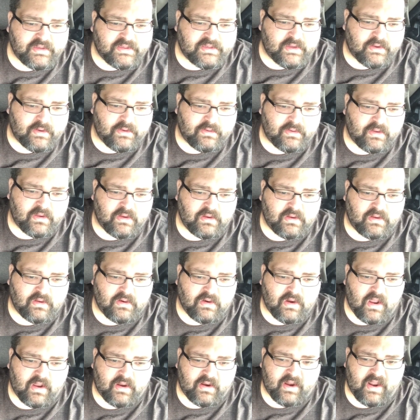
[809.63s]
So you're
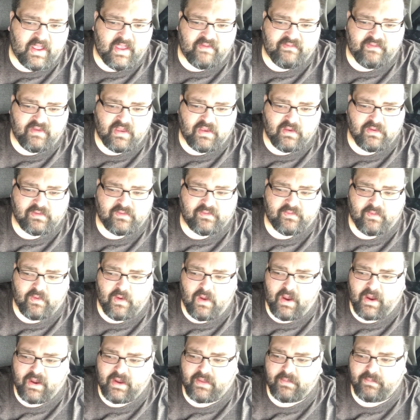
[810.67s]
not going to have a huge
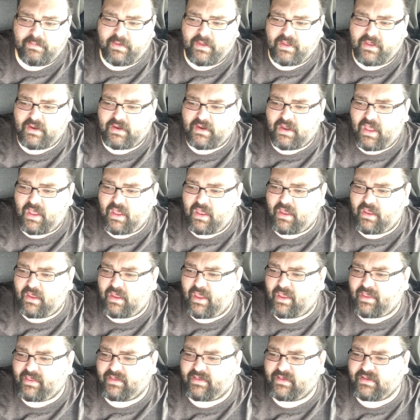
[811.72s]
variety, but
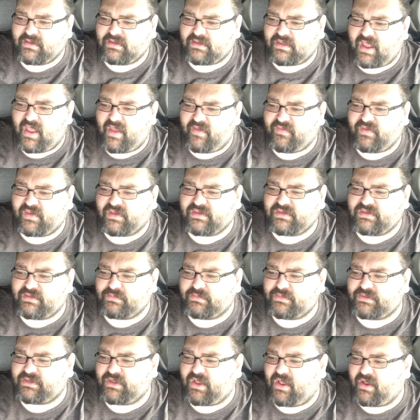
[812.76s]
at least having
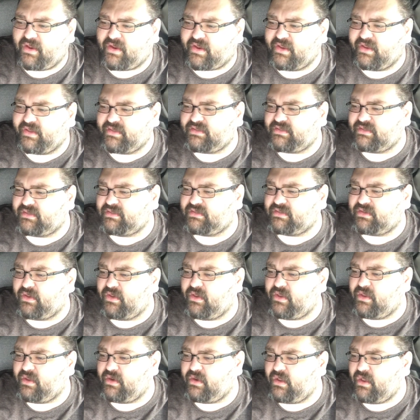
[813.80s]
some sockets is
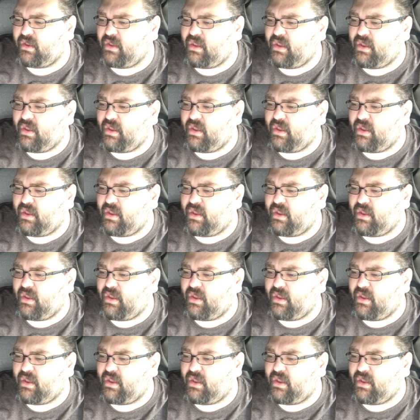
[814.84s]
good.